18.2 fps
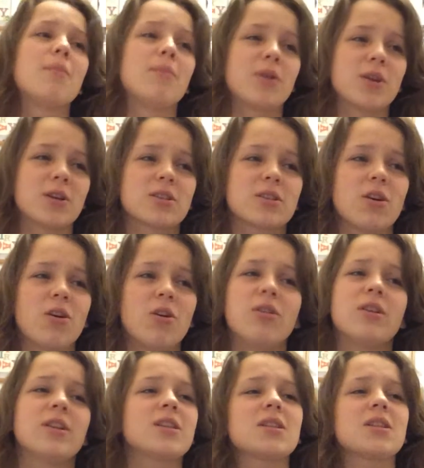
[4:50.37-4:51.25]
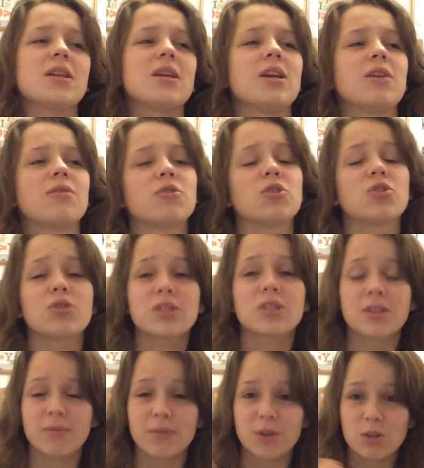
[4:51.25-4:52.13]
Because honestly, if you're
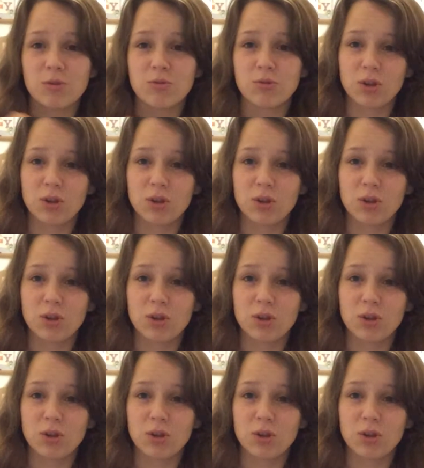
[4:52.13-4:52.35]
doing something you